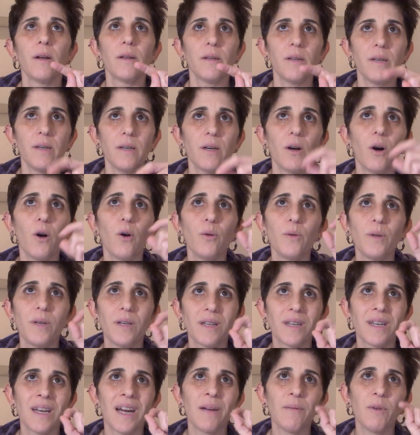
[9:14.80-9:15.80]
the
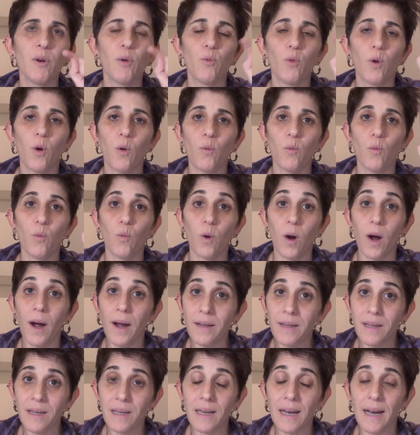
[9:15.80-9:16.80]
only time it won't
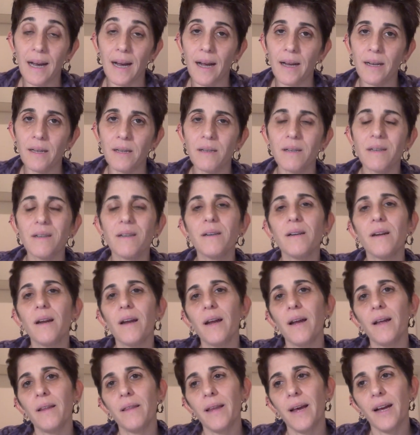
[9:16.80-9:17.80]
want that
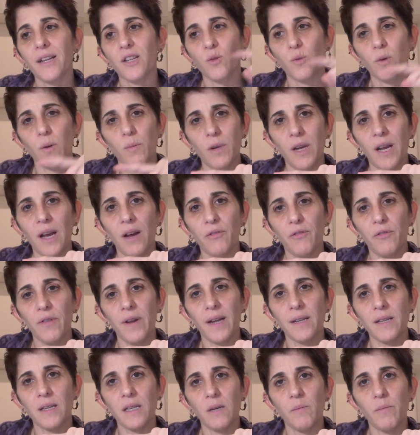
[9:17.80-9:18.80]
and that's why we have
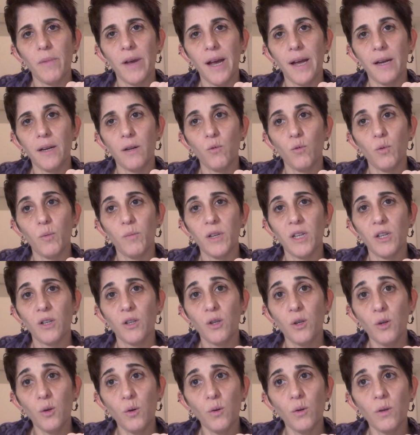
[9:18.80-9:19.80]
fancy man and woman in
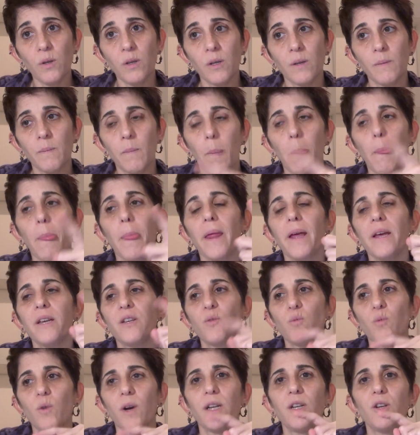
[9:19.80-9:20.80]
suits
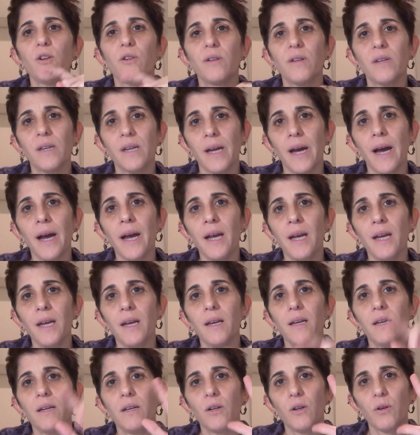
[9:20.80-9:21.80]
is when you're
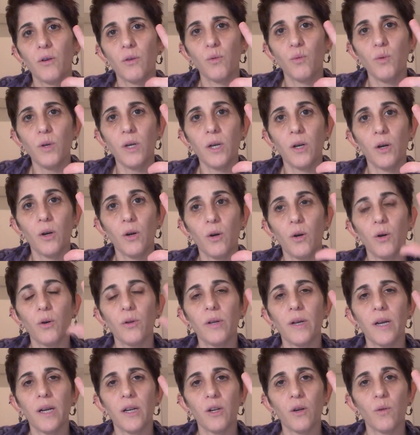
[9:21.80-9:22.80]
denying your
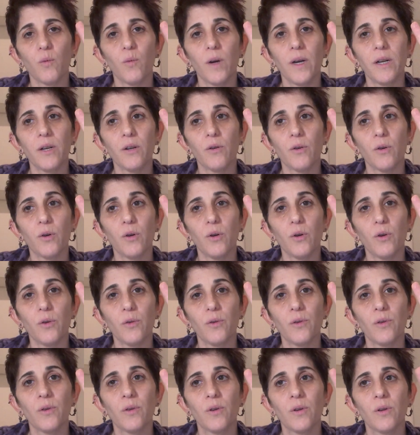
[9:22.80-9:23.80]
three-year-old and your
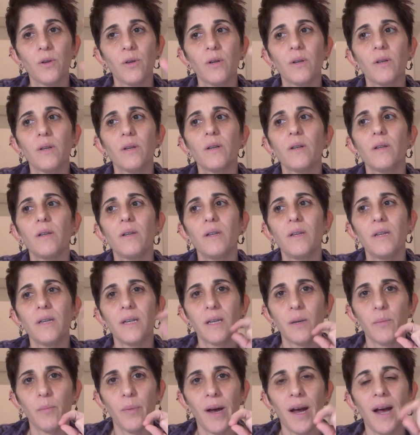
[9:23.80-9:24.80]
one-year-old the
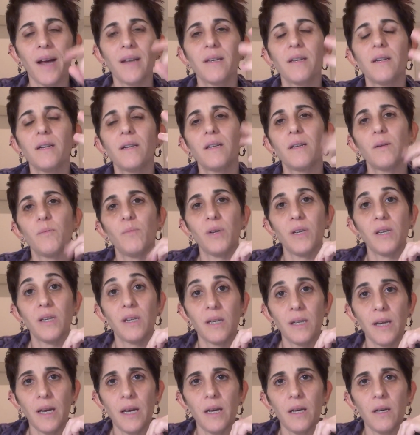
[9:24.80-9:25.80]
capacity to be
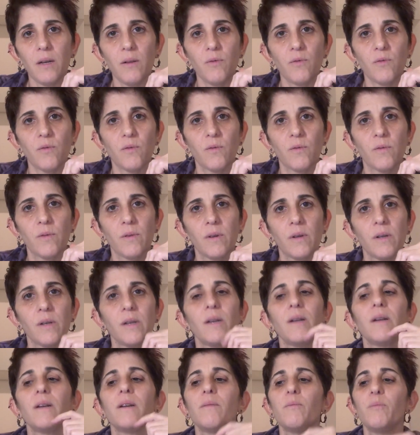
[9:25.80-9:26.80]
safe
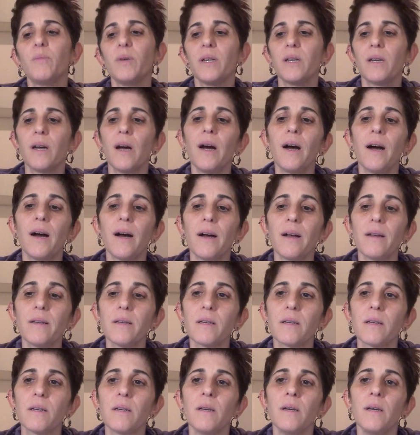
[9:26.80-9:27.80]

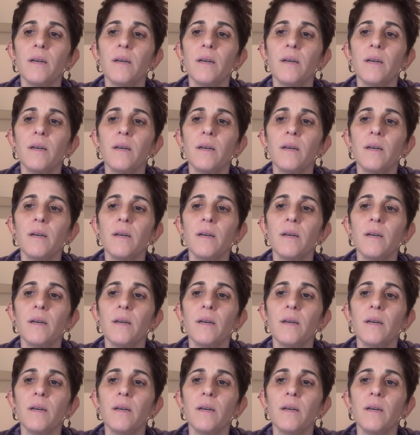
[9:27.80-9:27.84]
because